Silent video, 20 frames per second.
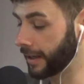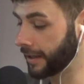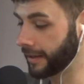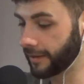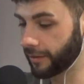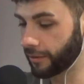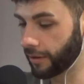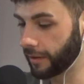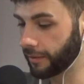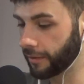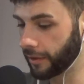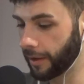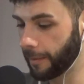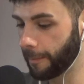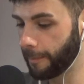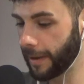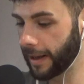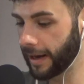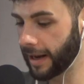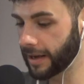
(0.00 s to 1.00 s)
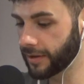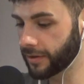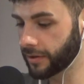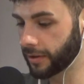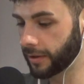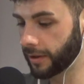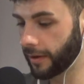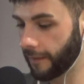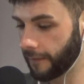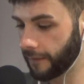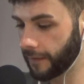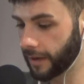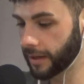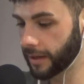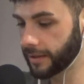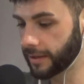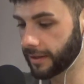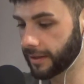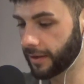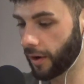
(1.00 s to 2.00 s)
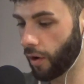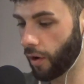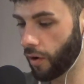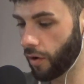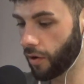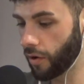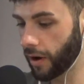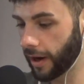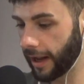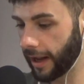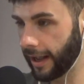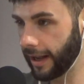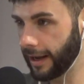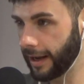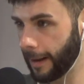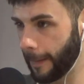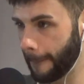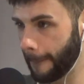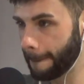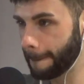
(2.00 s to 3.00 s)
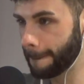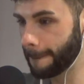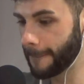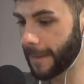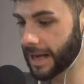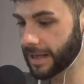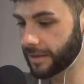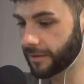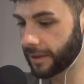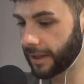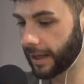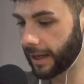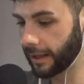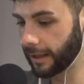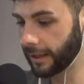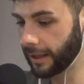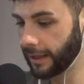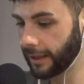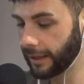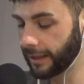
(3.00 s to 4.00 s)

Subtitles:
Man, this is a great fight. Ben Askren versus Jorge Masvidal.